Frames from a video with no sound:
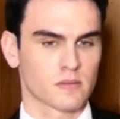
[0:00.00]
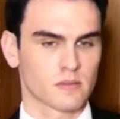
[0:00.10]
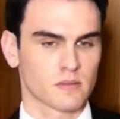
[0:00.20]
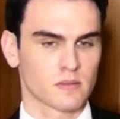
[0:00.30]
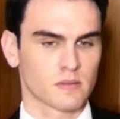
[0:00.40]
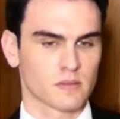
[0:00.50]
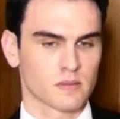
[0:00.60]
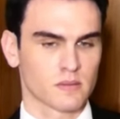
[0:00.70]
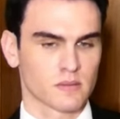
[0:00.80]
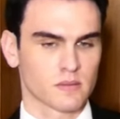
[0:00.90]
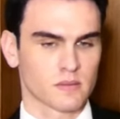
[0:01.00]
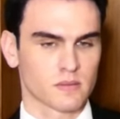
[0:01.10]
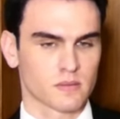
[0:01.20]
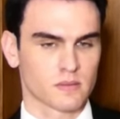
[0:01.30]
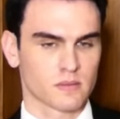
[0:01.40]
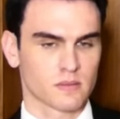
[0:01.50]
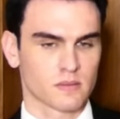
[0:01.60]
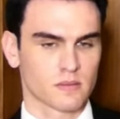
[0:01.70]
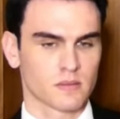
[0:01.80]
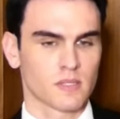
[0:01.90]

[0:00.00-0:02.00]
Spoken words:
[no speech]